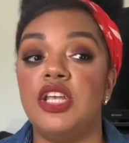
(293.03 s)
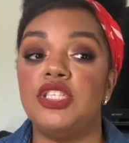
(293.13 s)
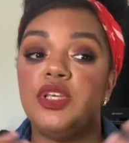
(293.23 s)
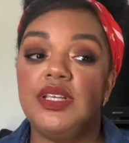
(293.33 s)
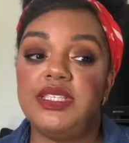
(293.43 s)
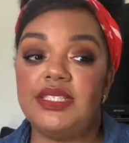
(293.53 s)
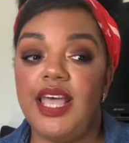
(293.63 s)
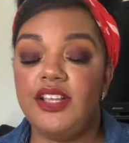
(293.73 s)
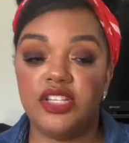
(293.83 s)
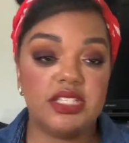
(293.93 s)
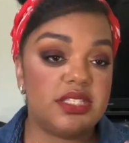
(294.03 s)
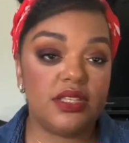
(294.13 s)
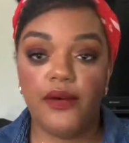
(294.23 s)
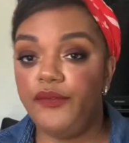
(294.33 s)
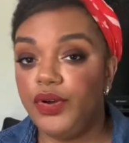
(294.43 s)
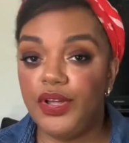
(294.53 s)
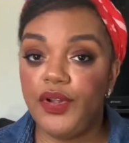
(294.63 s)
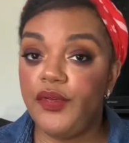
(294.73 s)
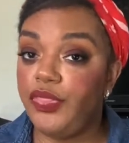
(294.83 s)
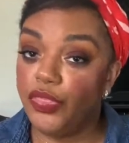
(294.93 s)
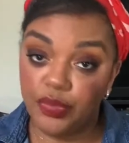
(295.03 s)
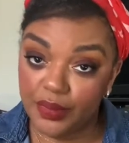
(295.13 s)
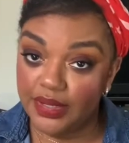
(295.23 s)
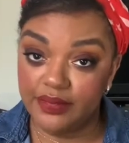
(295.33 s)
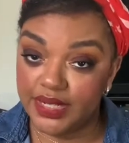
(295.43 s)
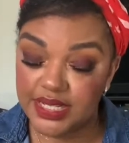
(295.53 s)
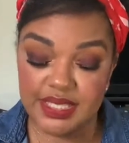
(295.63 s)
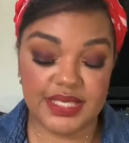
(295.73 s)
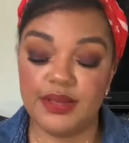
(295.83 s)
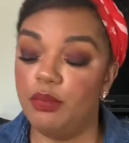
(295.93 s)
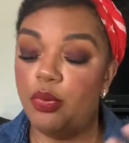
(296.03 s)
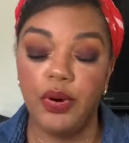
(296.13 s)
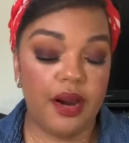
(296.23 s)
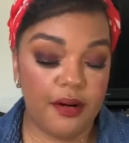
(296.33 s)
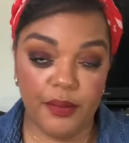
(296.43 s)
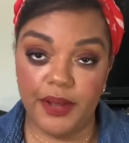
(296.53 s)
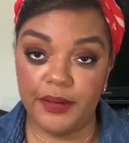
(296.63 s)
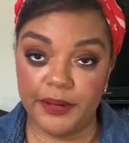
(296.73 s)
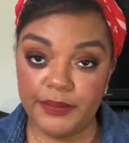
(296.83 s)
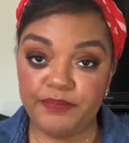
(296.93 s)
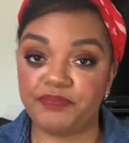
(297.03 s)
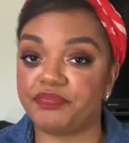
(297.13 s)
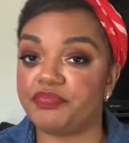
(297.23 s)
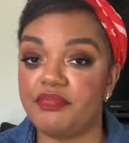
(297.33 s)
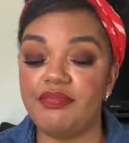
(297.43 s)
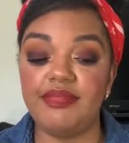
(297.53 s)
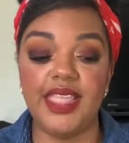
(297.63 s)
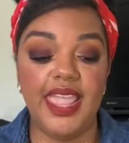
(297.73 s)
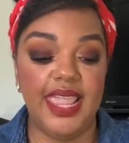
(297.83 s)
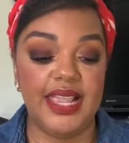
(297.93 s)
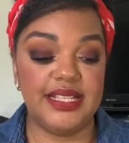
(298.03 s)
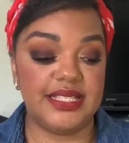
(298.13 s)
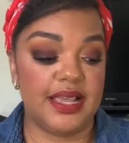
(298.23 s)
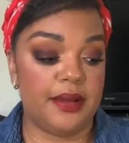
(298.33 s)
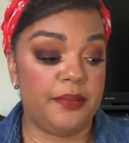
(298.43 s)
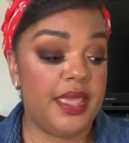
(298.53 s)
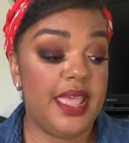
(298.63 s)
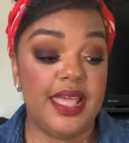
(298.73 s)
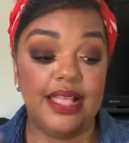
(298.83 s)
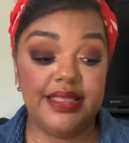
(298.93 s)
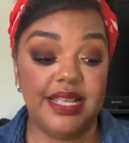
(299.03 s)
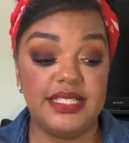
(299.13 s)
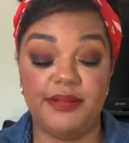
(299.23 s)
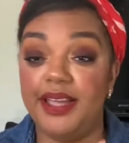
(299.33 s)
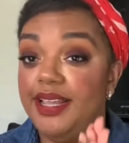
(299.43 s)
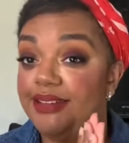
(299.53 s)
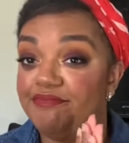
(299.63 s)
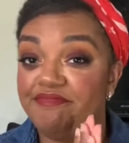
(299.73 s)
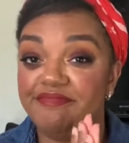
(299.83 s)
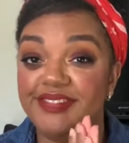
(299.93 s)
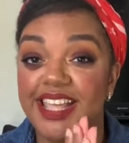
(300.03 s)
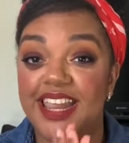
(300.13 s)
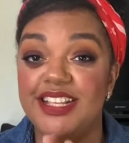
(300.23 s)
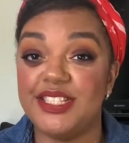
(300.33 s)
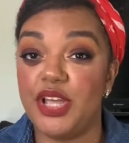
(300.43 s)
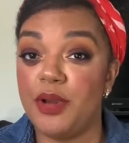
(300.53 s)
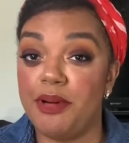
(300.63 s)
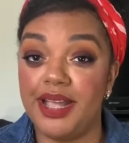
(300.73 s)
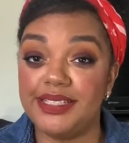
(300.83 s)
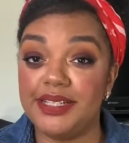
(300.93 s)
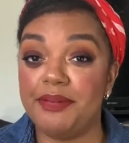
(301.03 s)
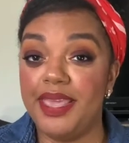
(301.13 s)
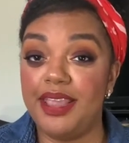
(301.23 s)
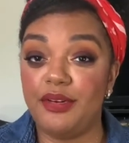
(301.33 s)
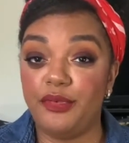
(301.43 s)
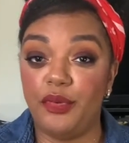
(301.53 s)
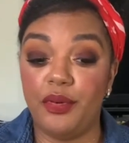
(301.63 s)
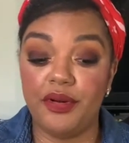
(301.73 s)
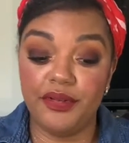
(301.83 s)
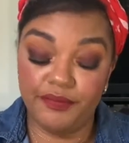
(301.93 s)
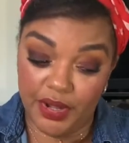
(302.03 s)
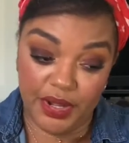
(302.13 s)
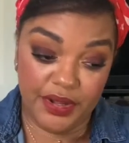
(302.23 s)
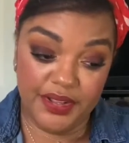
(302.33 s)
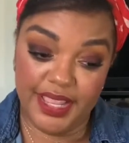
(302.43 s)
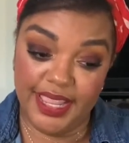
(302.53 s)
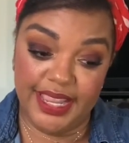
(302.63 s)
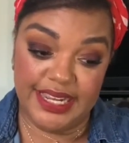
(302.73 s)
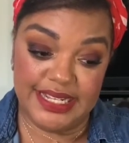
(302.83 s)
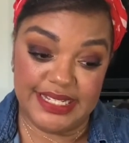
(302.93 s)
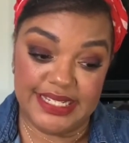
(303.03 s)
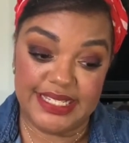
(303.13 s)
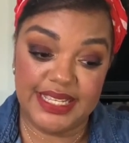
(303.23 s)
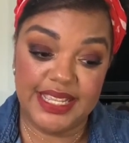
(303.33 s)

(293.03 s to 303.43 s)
So it's not just for the three of us. More are welcome. And um, that's about it. that is our project pan for fall, and